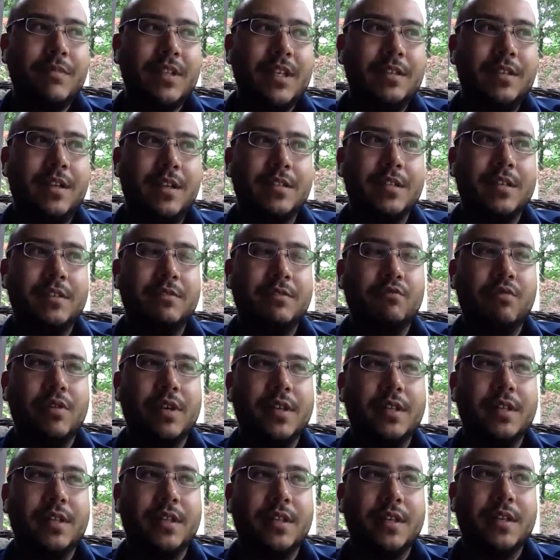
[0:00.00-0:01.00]
doesn't
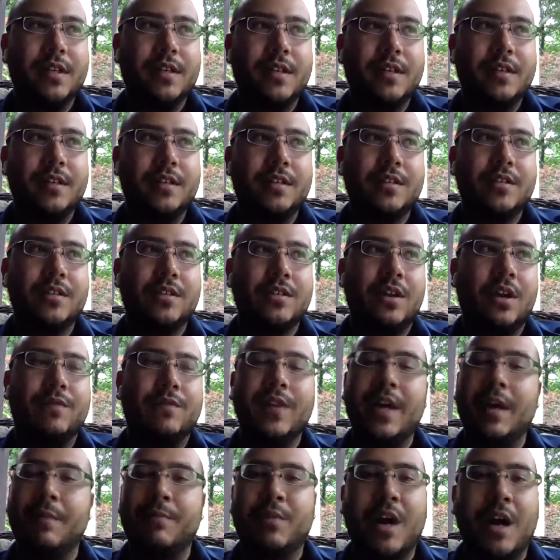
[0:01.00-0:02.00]
really solve
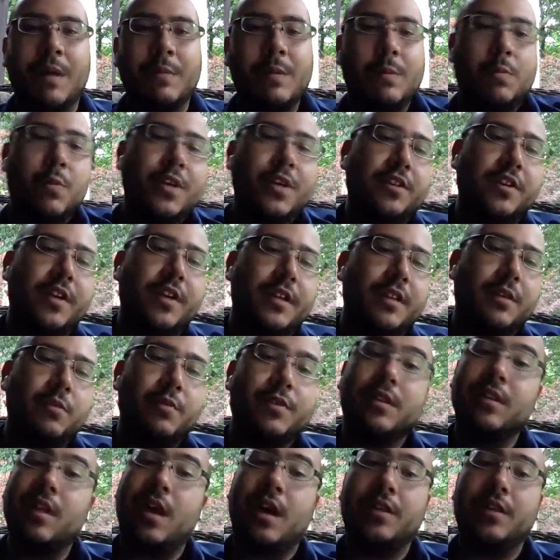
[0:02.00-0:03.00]
that problem when you're dealing with
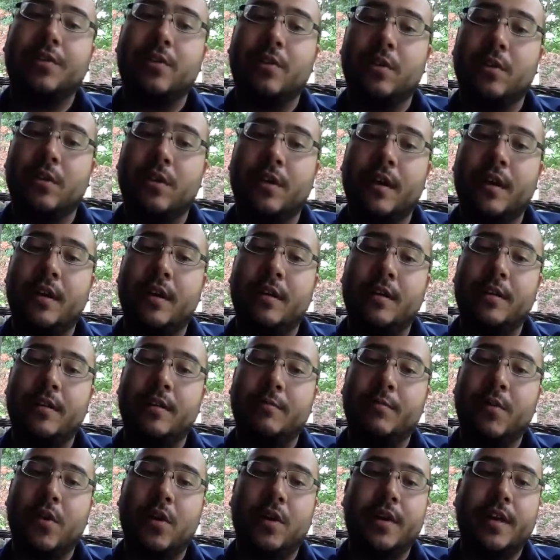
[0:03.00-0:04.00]
a lot of
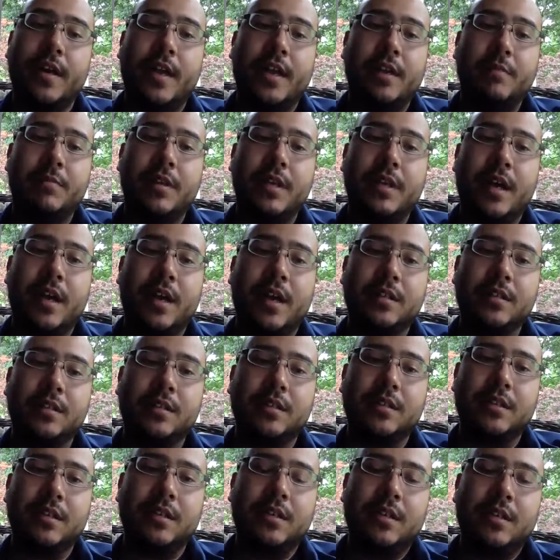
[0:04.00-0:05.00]
third-party APIs,
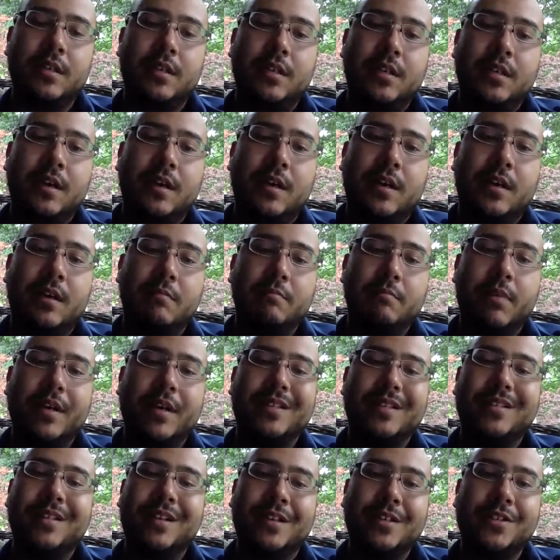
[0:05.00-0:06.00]
but
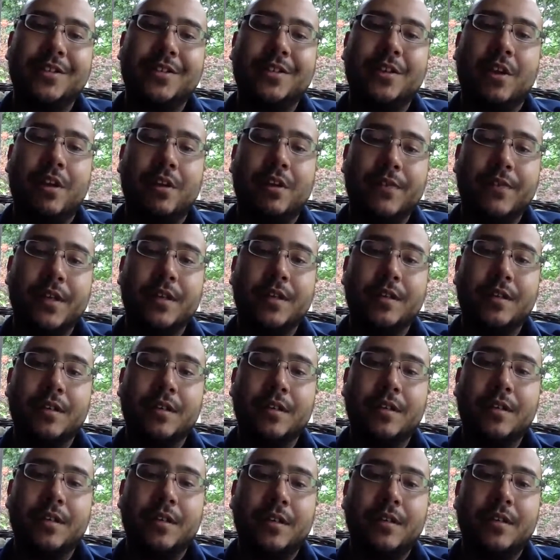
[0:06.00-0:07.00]
it does solve it
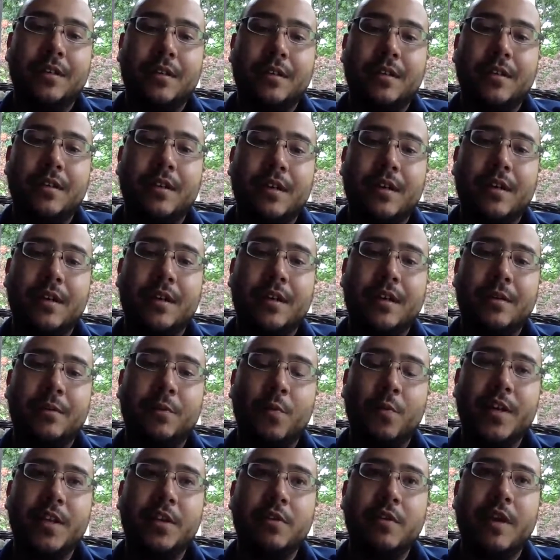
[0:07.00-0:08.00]

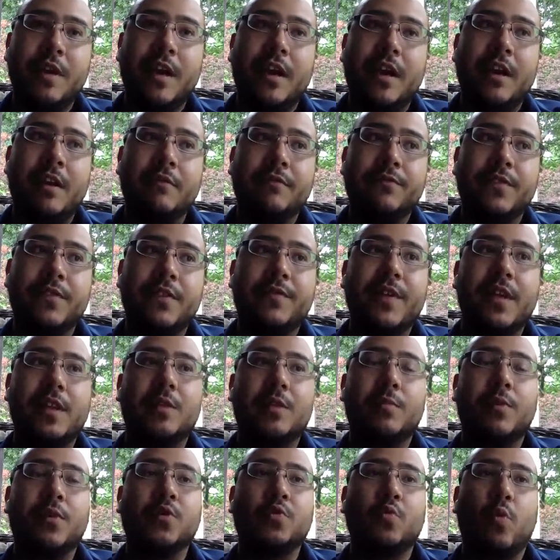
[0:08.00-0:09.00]
when you have
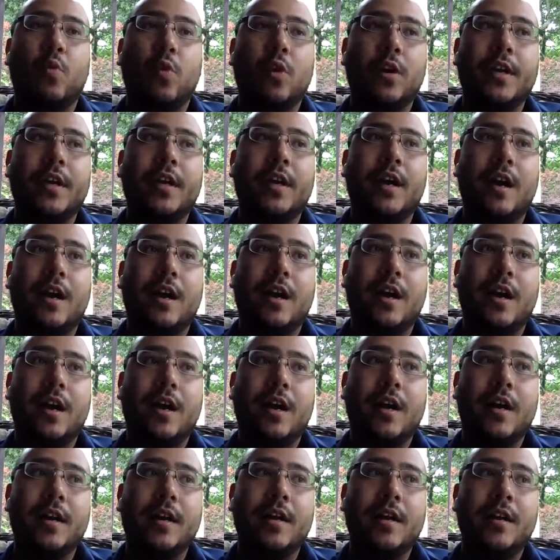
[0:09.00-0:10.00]
developers working
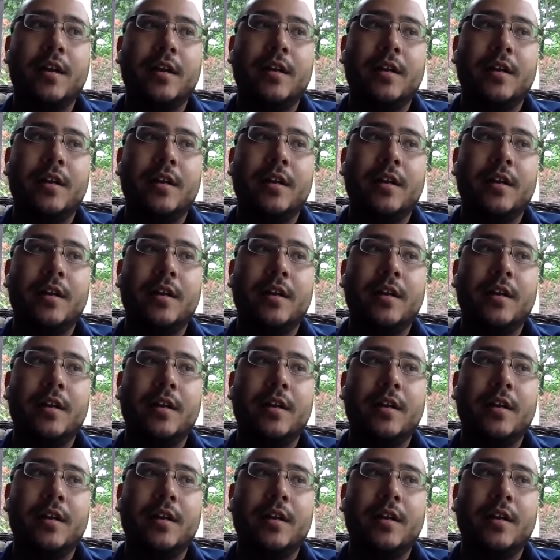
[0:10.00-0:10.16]
on